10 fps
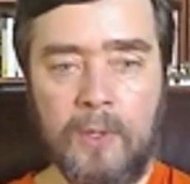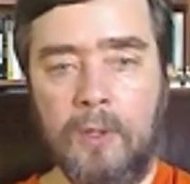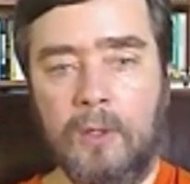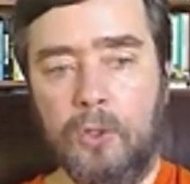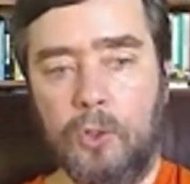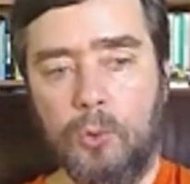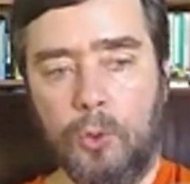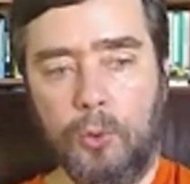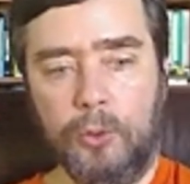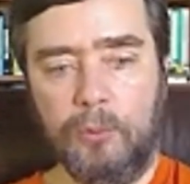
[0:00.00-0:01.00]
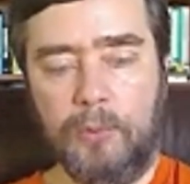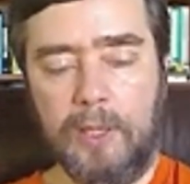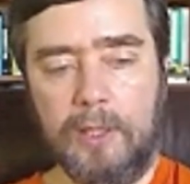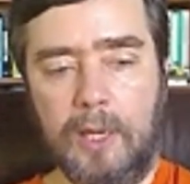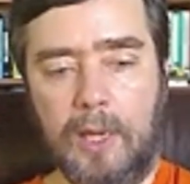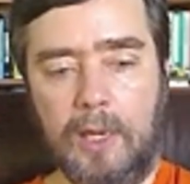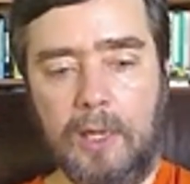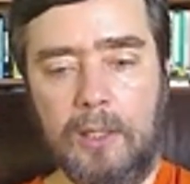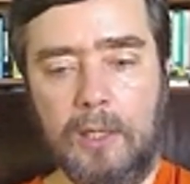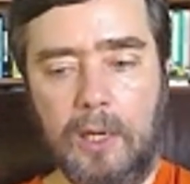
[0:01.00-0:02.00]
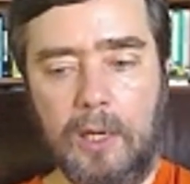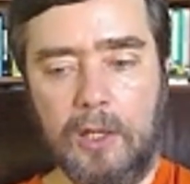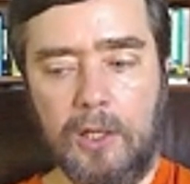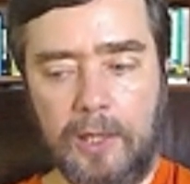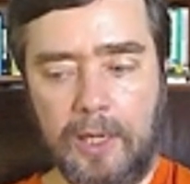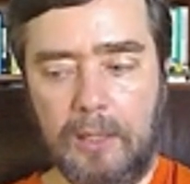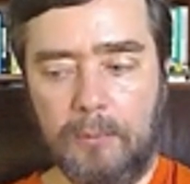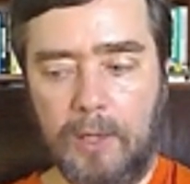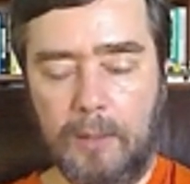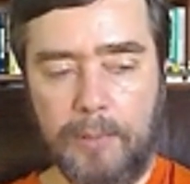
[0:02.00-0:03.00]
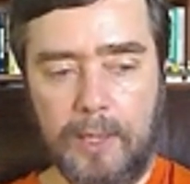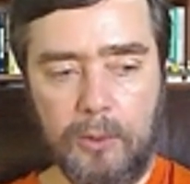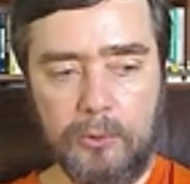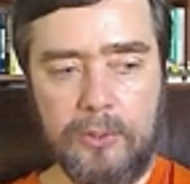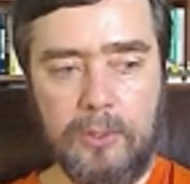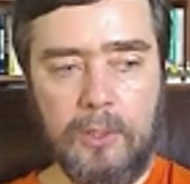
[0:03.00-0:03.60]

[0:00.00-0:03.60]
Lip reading: You are going to make a claim about